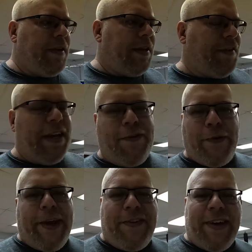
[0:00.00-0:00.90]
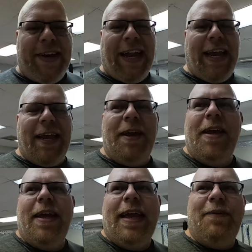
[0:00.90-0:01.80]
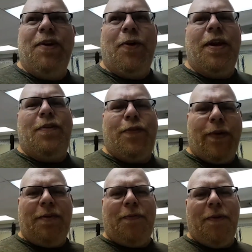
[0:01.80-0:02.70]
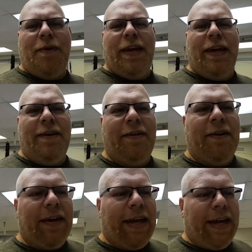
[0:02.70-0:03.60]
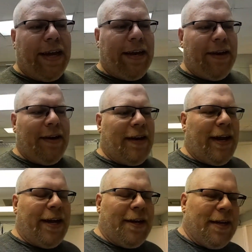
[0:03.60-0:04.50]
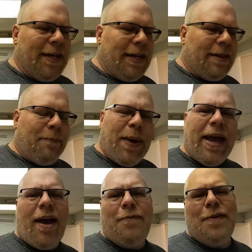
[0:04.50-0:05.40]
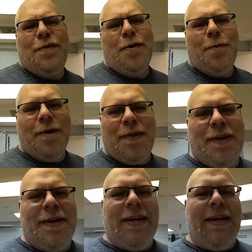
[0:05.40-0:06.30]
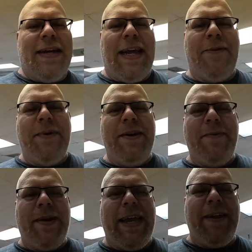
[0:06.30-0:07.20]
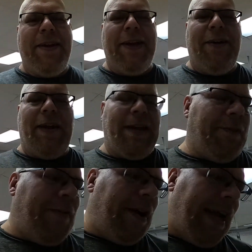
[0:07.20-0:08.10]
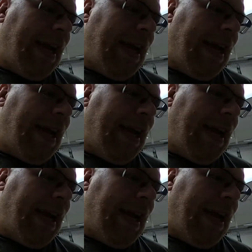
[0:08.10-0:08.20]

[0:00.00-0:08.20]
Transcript: It's de-stressing. Like, even though it's stressful and like the payoff is so worth it. Like when, you know, I